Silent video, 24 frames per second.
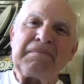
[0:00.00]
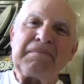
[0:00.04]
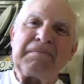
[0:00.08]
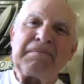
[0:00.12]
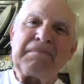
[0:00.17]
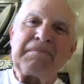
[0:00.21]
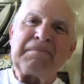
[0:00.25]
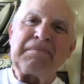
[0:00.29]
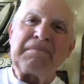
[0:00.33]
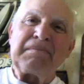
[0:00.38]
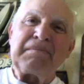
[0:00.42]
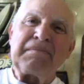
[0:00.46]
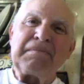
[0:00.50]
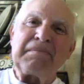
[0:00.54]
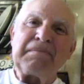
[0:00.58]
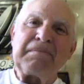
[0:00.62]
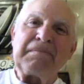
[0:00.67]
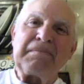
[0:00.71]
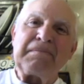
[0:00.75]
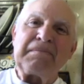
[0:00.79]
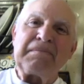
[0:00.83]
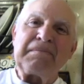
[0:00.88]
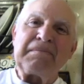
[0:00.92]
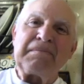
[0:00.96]

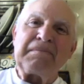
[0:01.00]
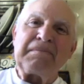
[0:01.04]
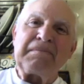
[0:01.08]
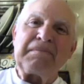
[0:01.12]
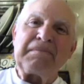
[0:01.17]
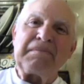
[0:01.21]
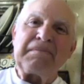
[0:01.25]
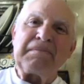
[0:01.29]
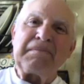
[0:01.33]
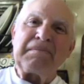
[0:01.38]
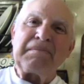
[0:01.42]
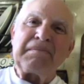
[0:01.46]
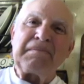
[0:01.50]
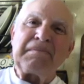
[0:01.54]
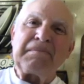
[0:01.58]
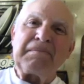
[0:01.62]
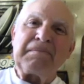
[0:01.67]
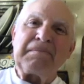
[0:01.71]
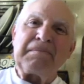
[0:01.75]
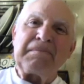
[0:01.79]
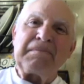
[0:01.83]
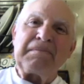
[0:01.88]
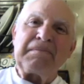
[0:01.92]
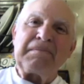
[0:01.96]

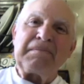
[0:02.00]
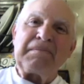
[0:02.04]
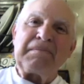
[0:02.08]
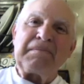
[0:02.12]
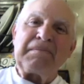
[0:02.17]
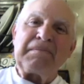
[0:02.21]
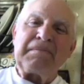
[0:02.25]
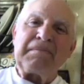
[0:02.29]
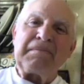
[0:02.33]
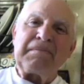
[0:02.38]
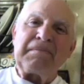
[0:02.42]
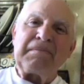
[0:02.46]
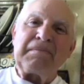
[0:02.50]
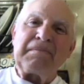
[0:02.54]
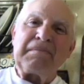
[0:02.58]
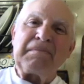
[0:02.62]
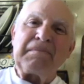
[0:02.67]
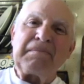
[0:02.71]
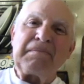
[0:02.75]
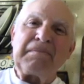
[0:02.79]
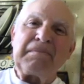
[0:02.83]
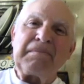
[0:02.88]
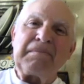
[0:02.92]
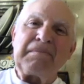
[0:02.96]

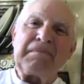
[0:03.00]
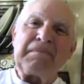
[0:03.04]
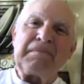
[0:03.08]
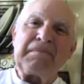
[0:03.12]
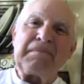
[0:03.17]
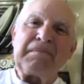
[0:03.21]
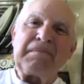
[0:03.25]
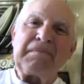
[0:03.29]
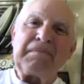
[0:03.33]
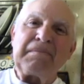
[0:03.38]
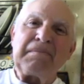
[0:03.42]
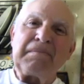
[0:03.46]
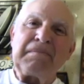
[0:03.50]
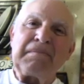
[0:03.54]
No words are spoken by the person on screen.